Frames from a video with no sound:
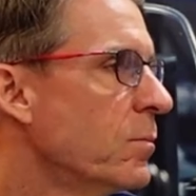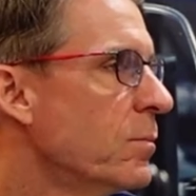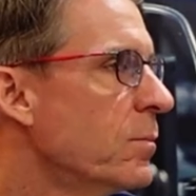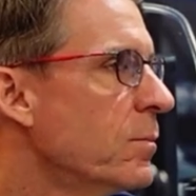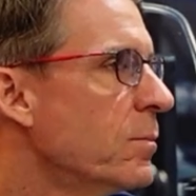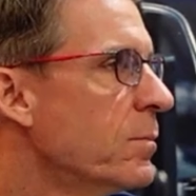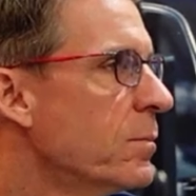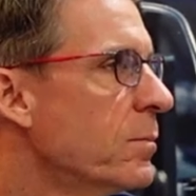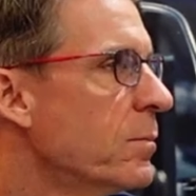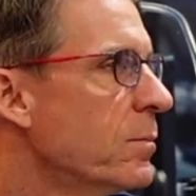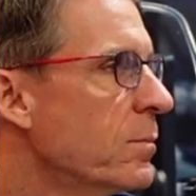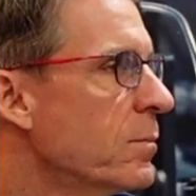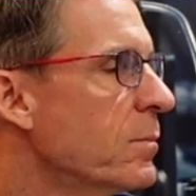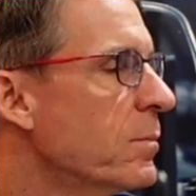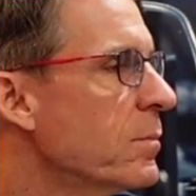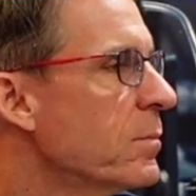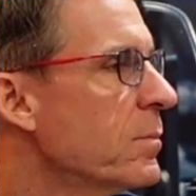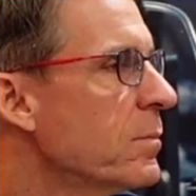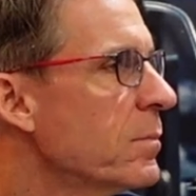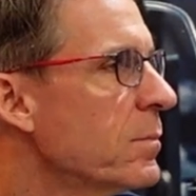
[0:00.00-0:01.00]

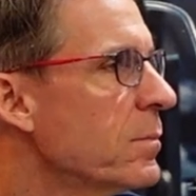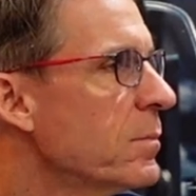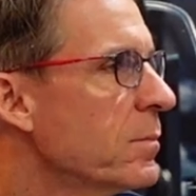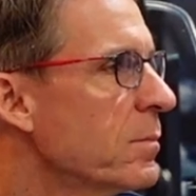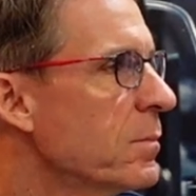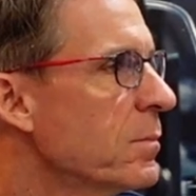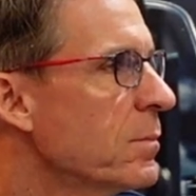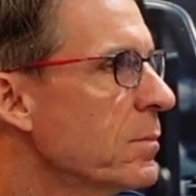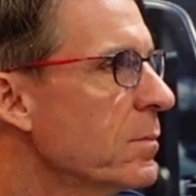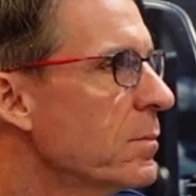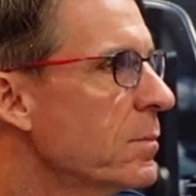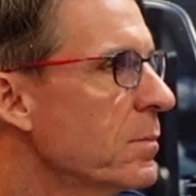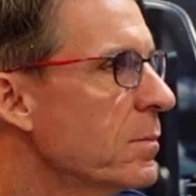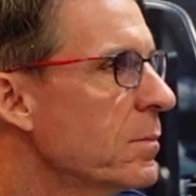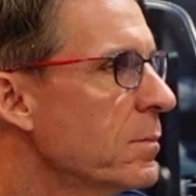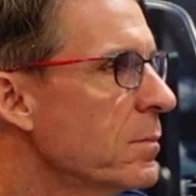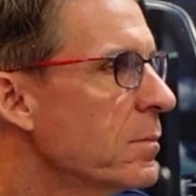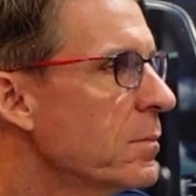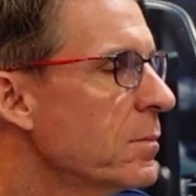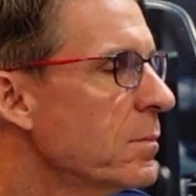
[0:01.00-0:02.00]

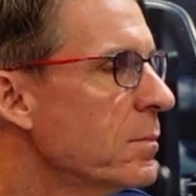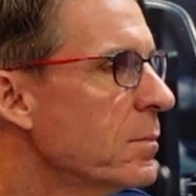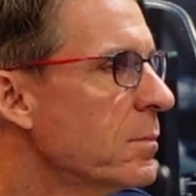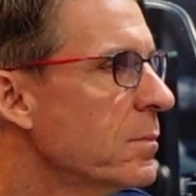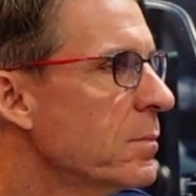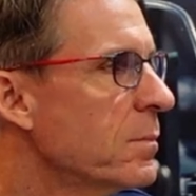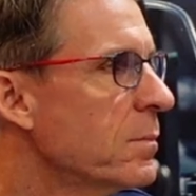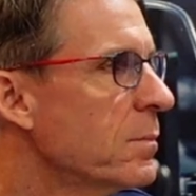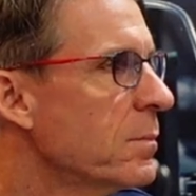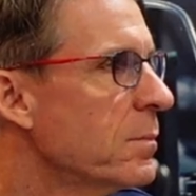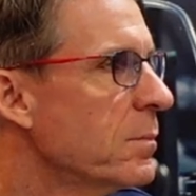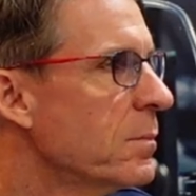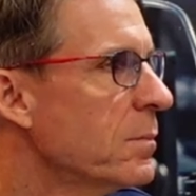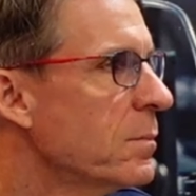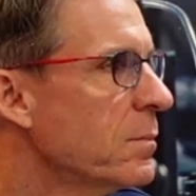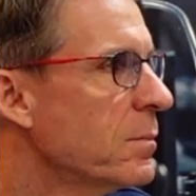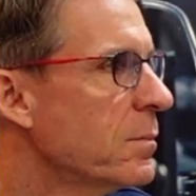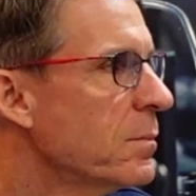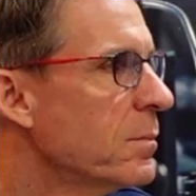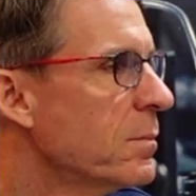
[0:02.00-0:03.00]

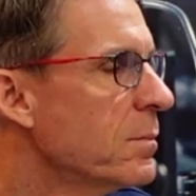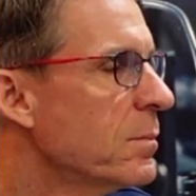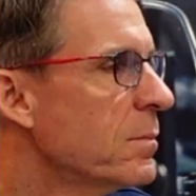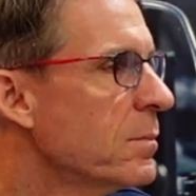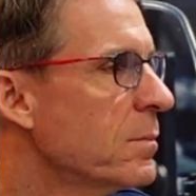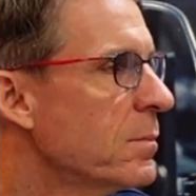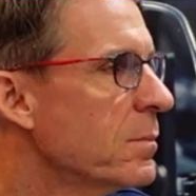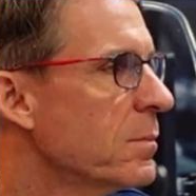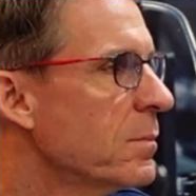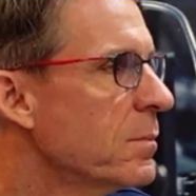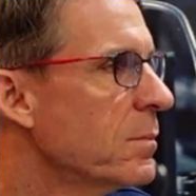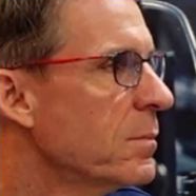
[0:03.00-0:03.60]
(silent)